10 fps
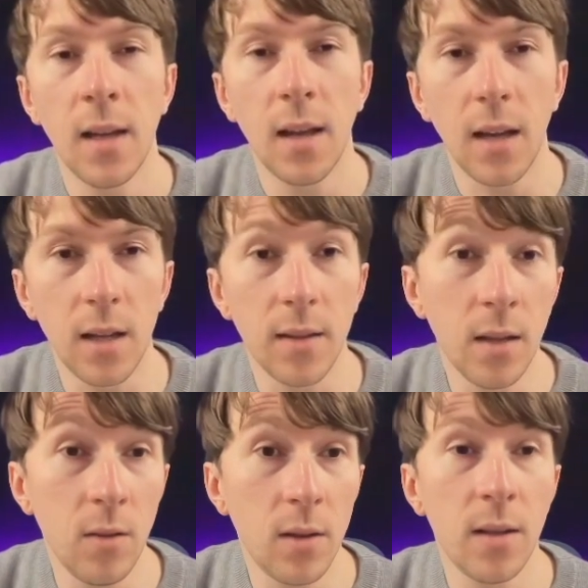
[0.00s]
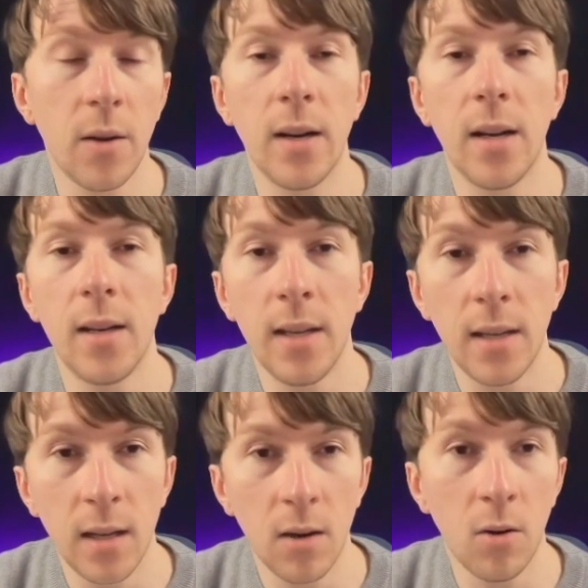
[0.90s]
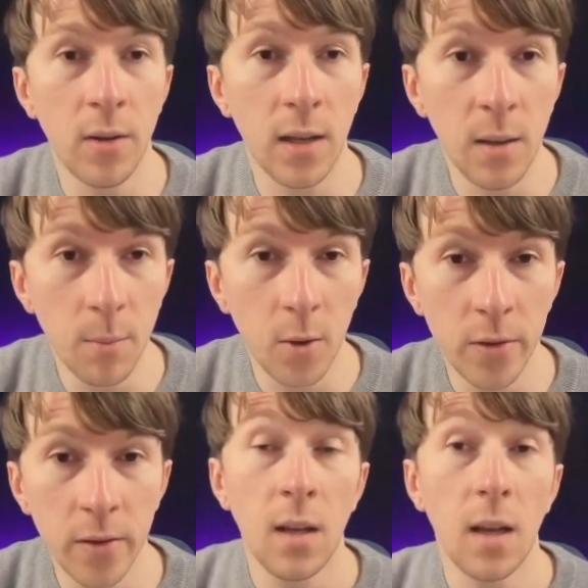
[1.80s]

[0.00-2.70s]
And then you can directly click here on import.